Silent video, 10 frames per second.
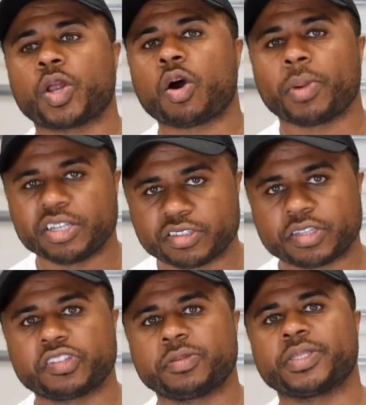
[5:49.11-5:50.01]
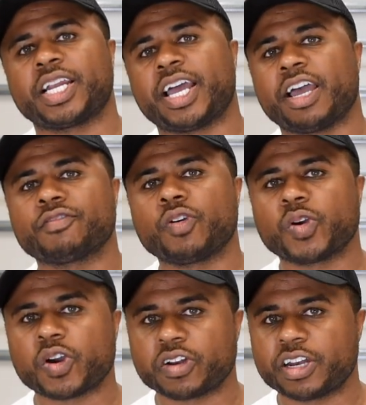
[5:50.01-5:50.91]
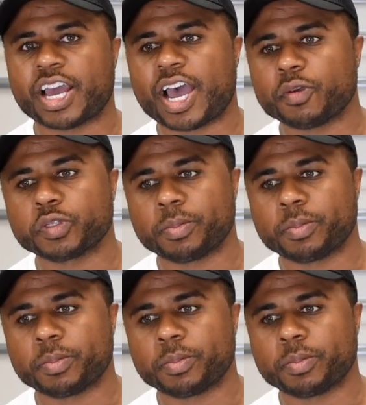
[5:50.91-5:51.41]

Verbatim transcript: with all my systems that I have going on at the house,